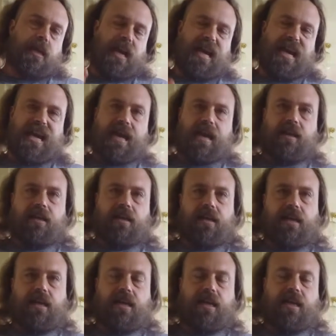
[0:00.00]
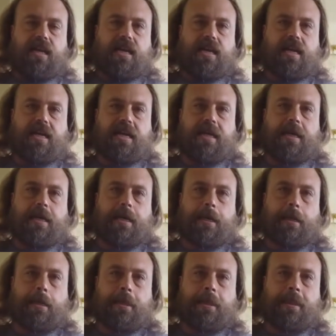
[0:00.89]
I had
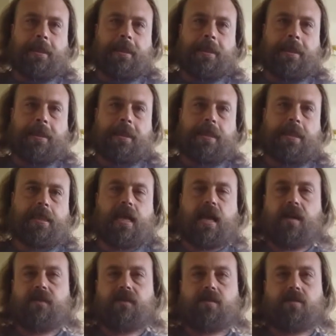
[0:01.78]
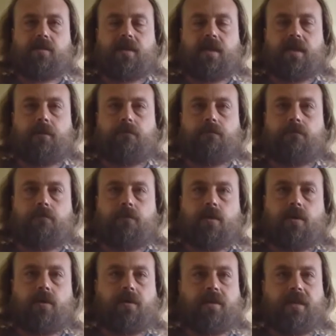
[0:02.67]
a live stream
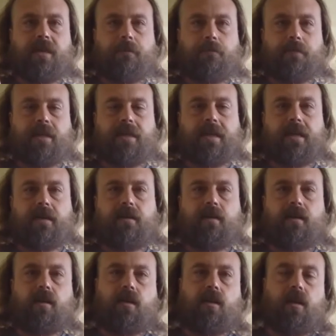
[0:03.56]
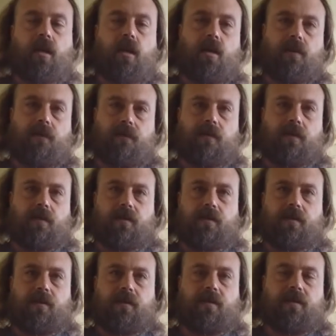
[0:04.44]
already planned
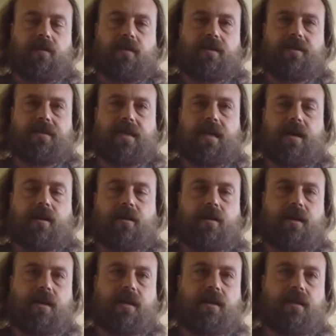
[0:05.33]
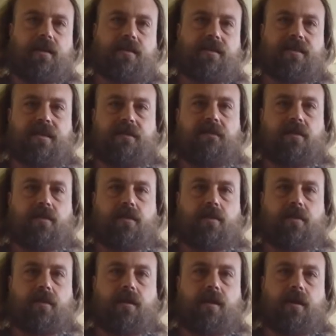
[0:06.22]
for this Saturday,
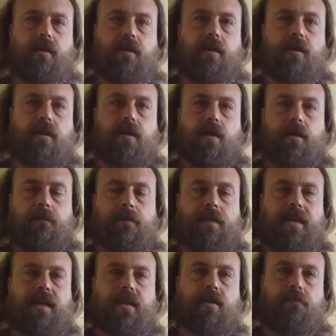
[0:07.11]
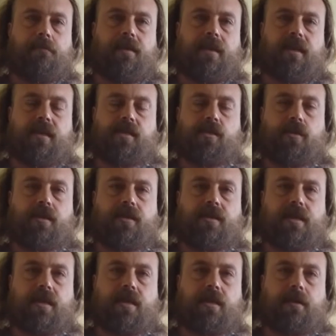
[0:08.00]
7:30 p.m.
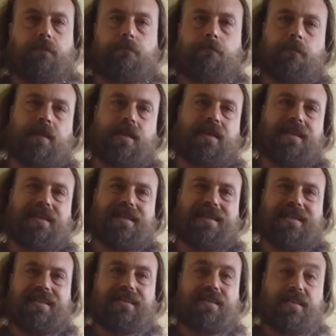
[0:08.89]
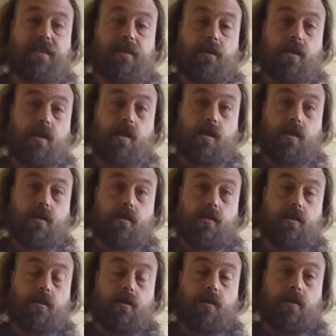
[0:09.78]
Eastern Time. It's still
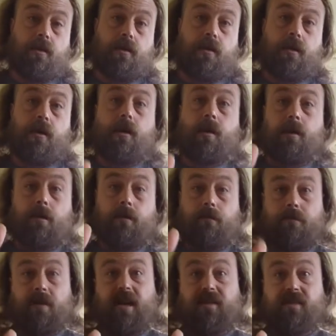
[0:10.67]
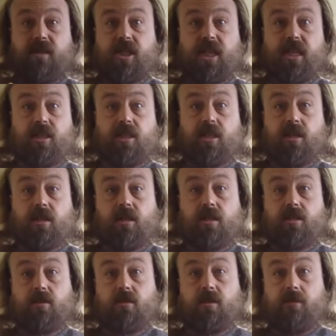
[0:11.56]
on, but I changed the
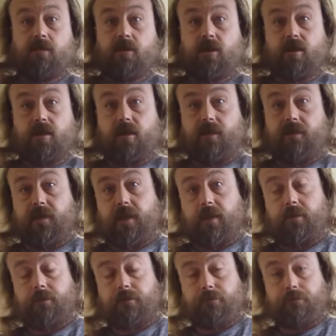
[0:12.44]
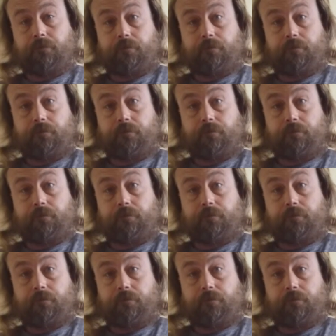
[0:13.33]
description of it.